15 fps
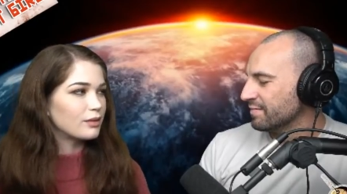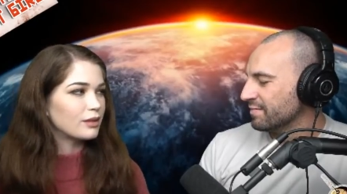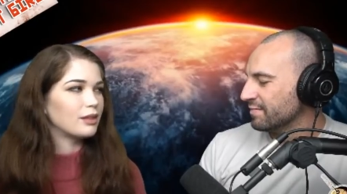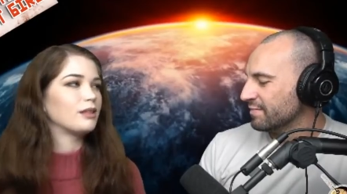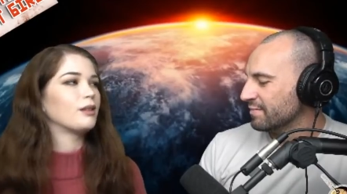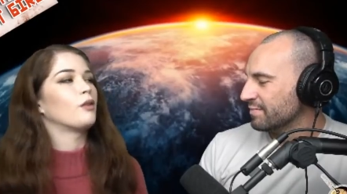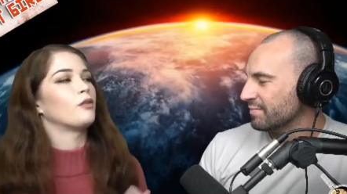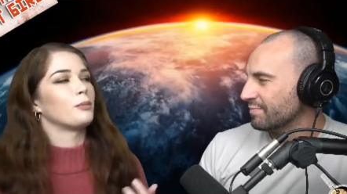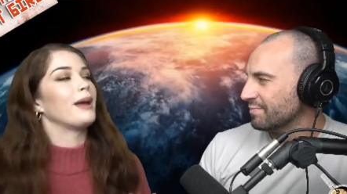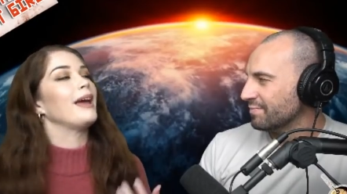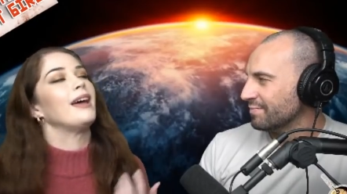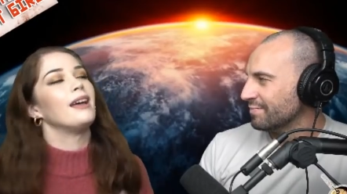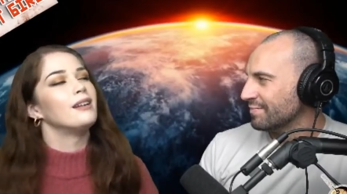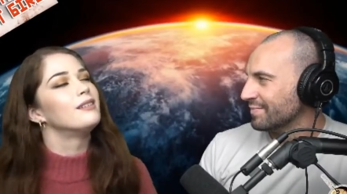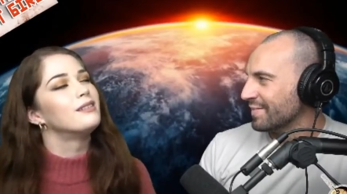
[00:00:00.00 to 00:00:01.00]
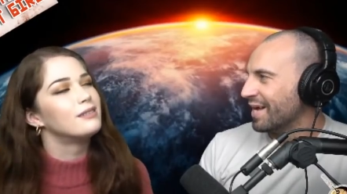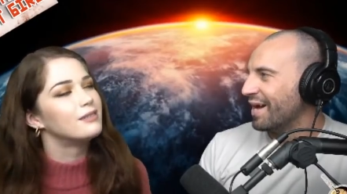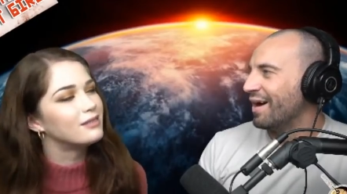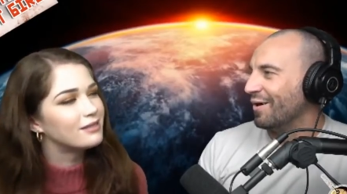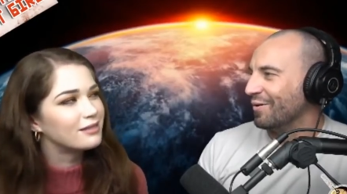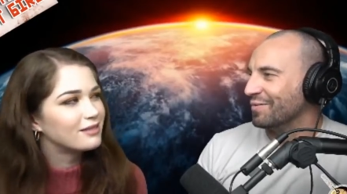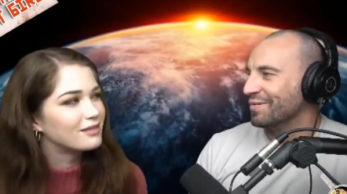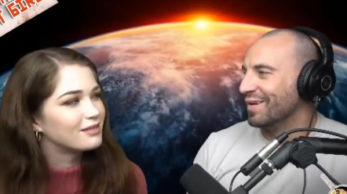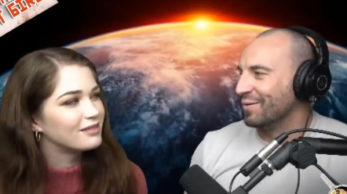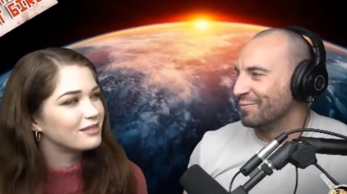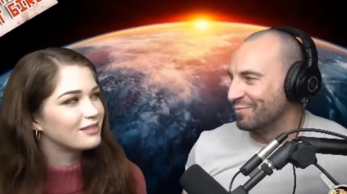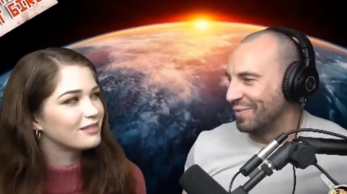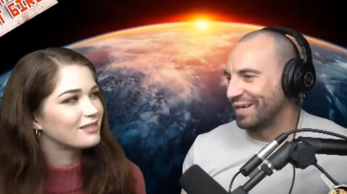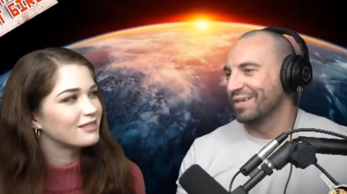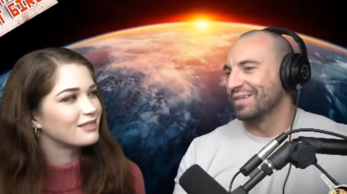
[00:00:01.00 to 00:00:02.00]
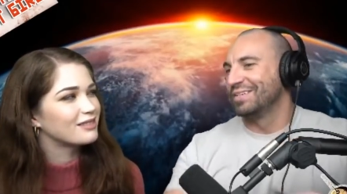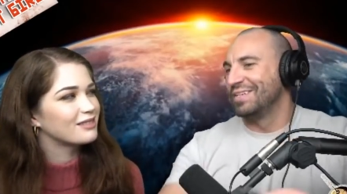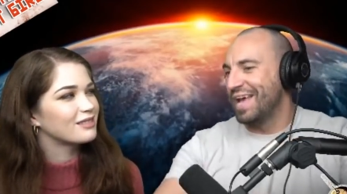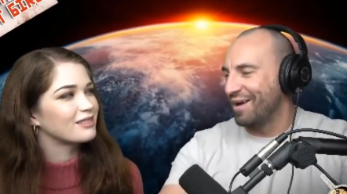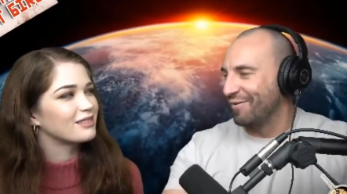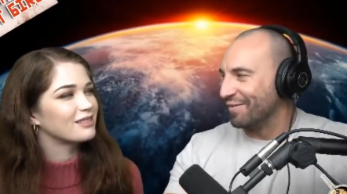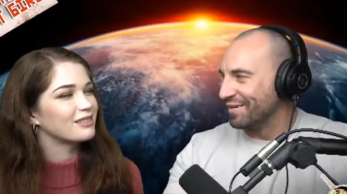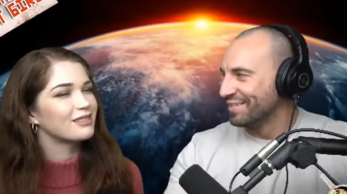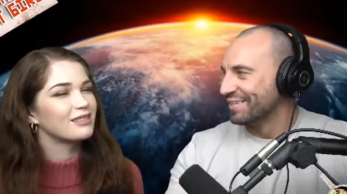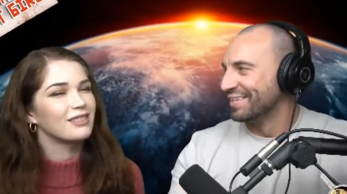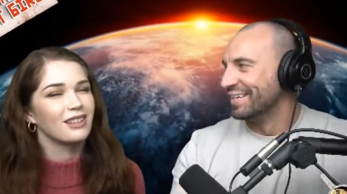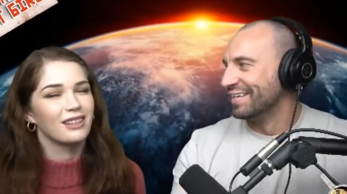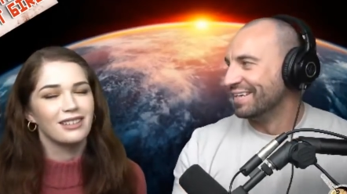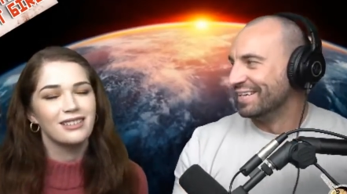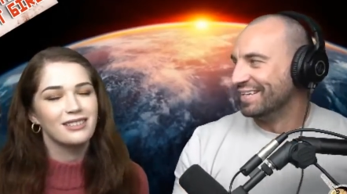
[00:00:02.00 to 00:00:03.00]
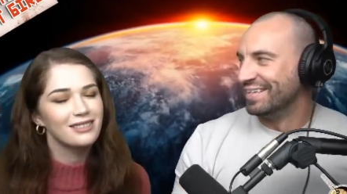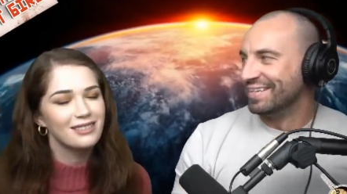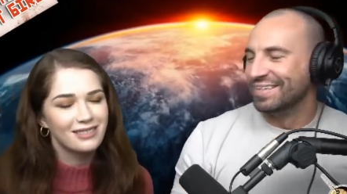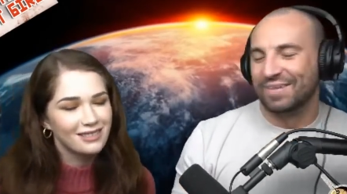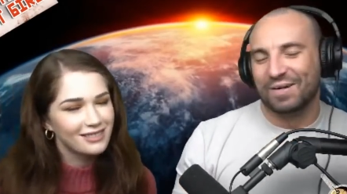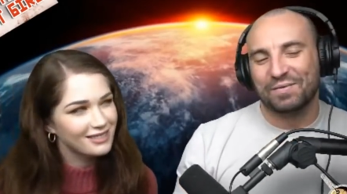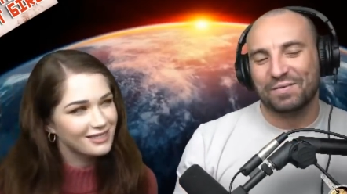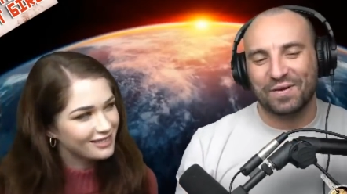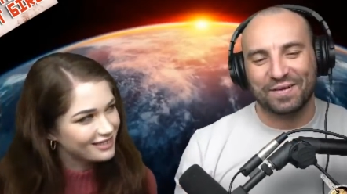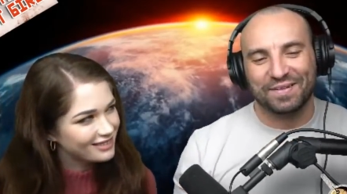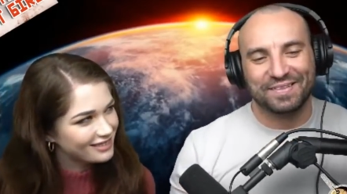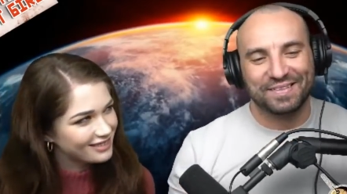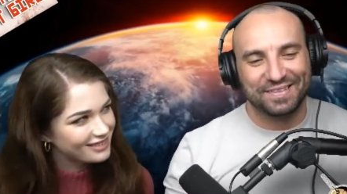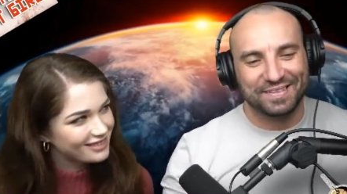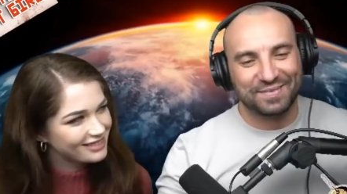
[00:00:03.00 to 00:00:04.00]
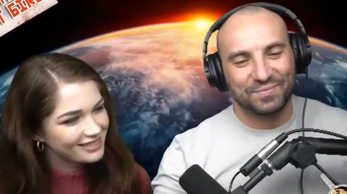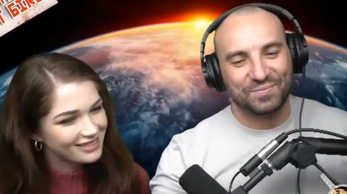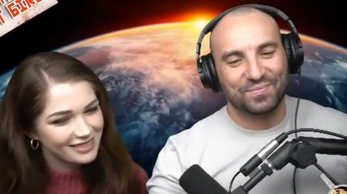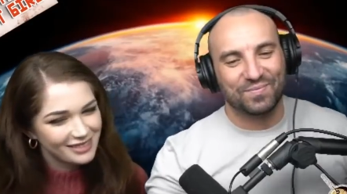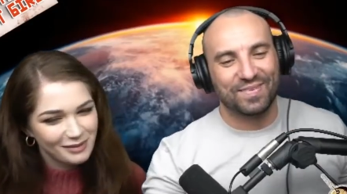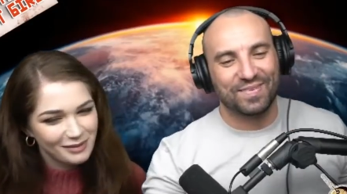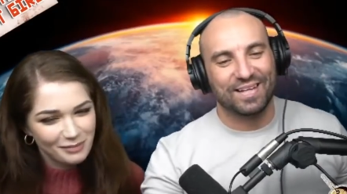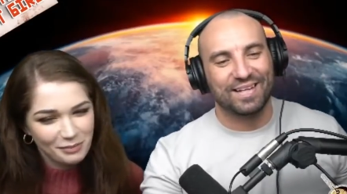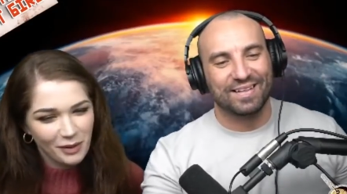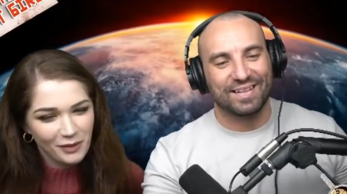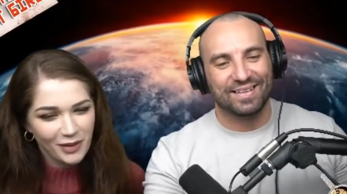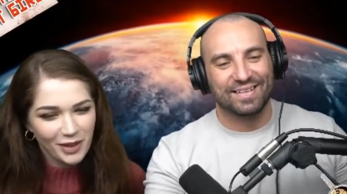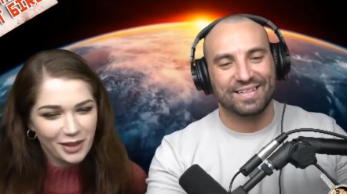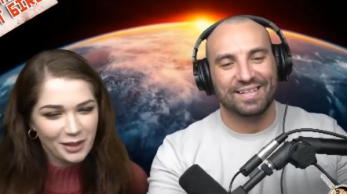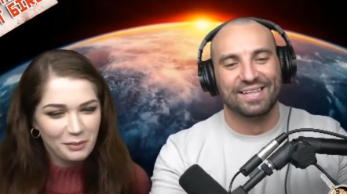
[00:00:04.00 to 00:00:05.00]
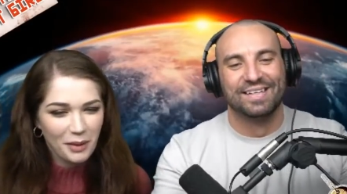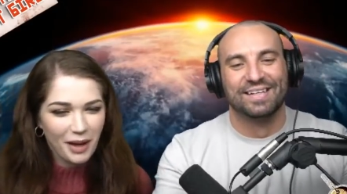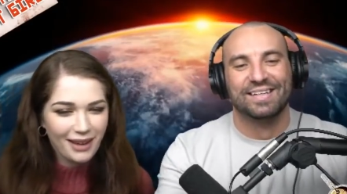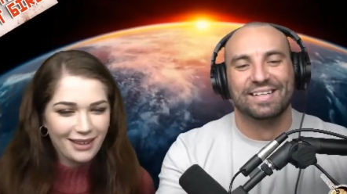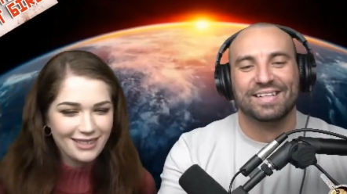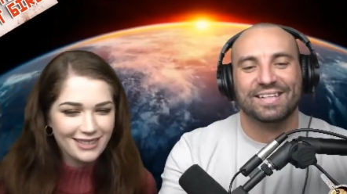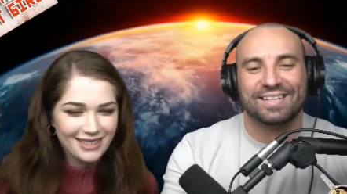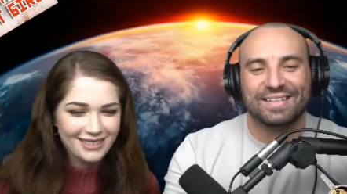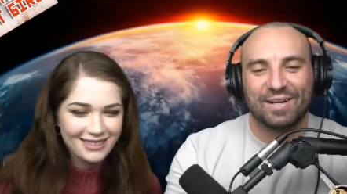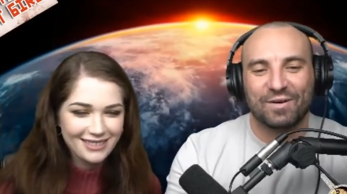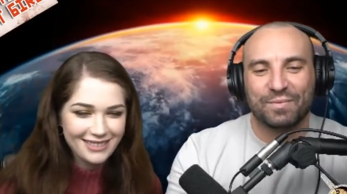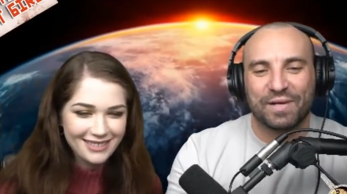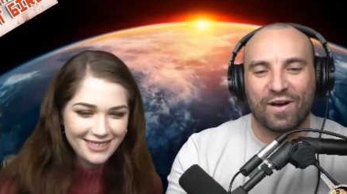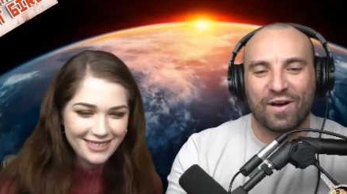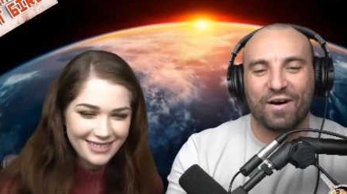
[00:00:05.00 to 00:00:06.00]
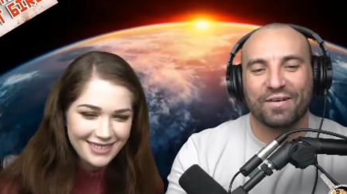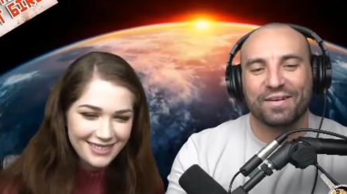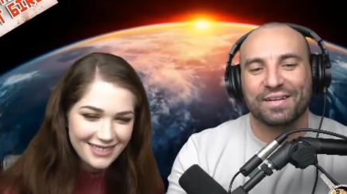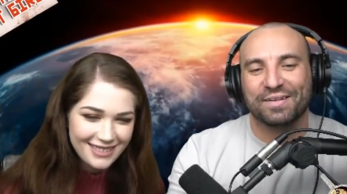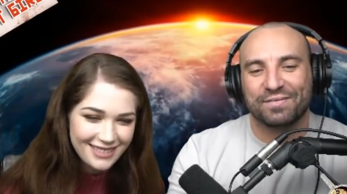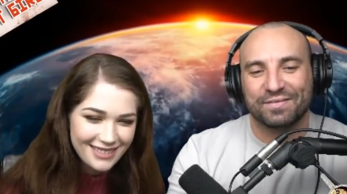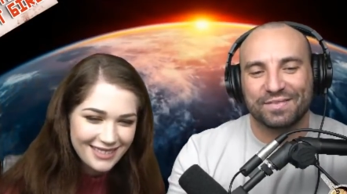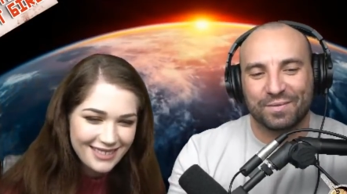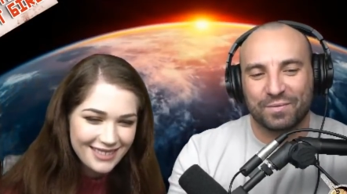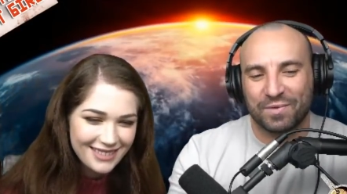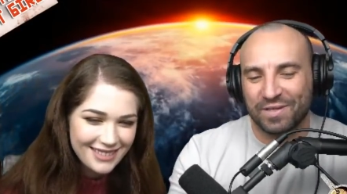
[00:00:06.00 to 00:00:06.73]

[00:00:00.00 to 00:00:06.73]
Speaker 1: Over my head.
Speaker 2: Oh, not like tear it. Oh, fine.
Speaker 1: Perverted mind.
Speaker 2: That would be hot if someone